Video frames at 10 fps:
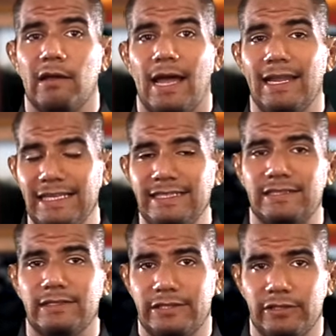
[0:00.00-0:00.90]
at
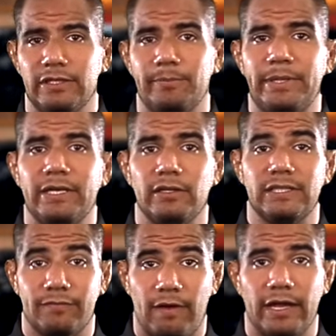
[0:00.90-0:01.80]
least until an appeal
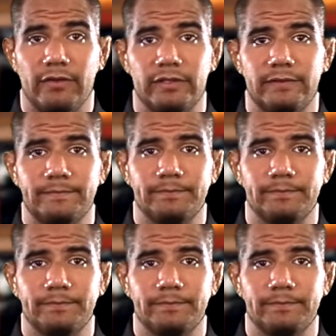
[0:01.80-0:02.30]
is filed.